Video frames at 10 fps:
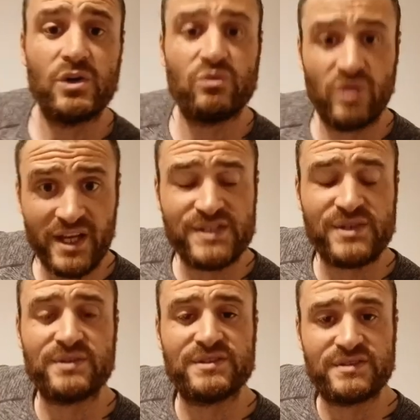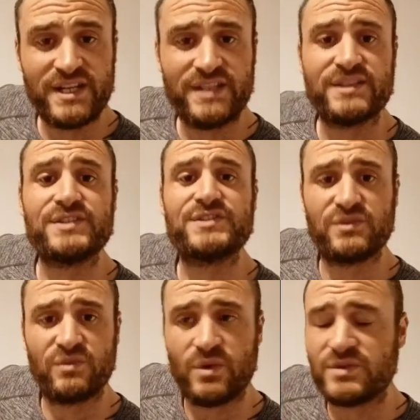right underneath the
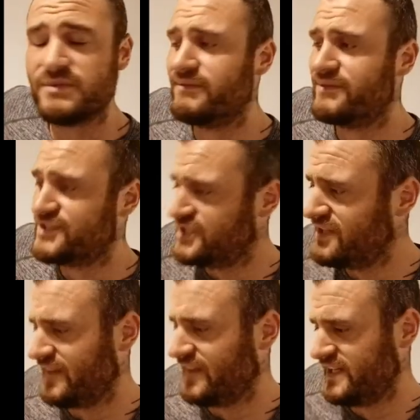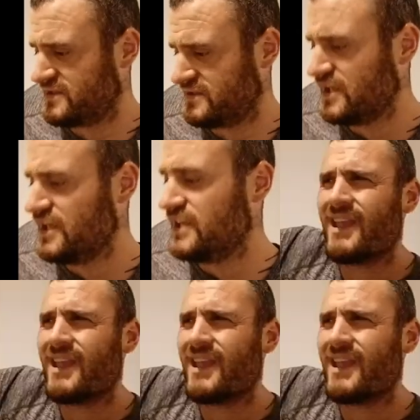scrotum of a chief leader